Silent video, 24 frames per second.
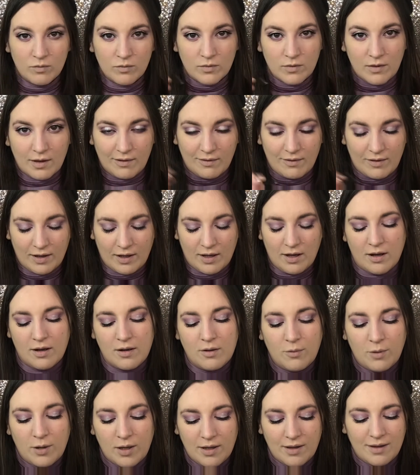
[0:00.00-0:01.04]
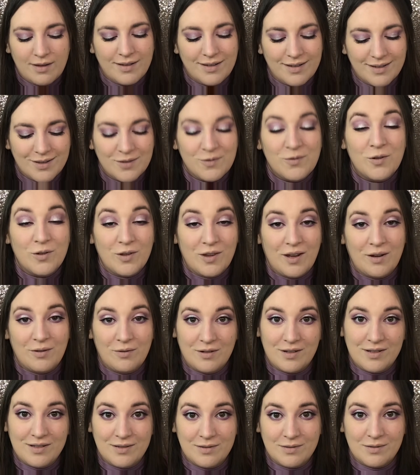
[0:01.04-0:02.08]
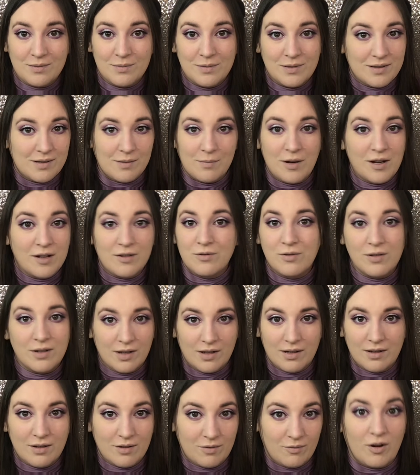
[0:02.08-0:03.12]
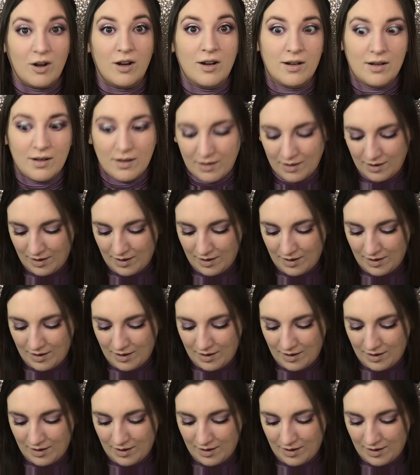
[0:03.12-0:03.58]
If I cut away, it's for that reason. It's because I'm not doing anything right.